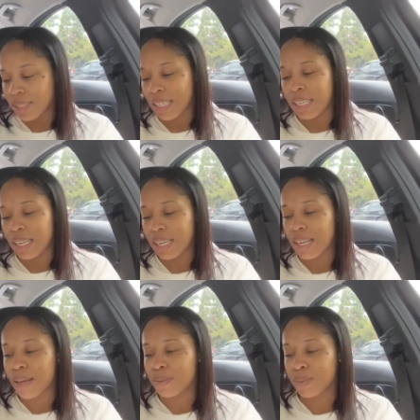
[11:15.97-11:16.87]
And then it
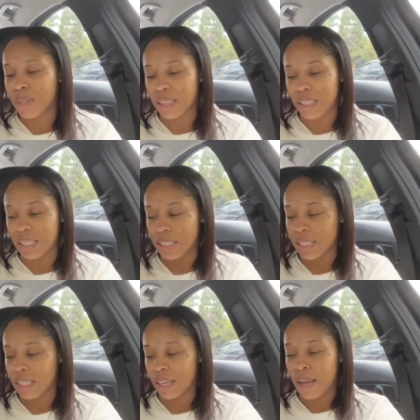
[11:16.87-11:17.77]
comes with this
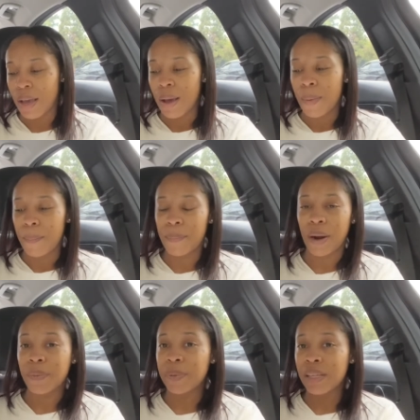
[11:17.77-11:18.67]

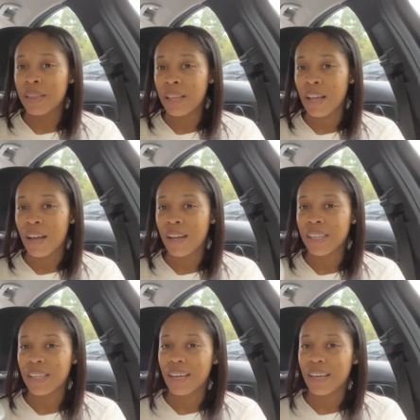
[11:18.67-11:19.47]
burping cloth.